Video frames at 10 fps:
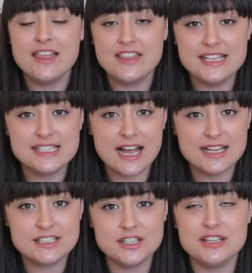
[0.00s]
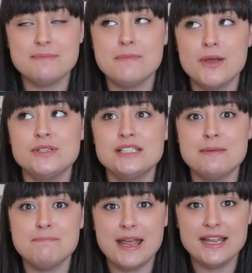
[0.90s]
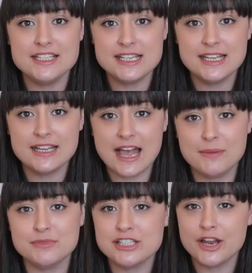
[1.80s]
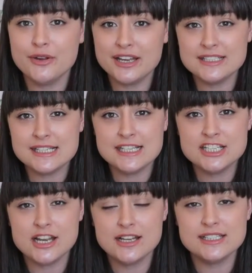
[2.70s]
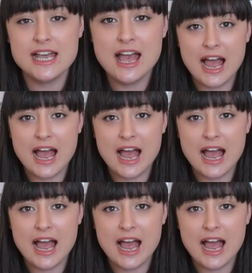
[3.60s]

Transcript: These guys do the most amazing um, slogan t-shirts.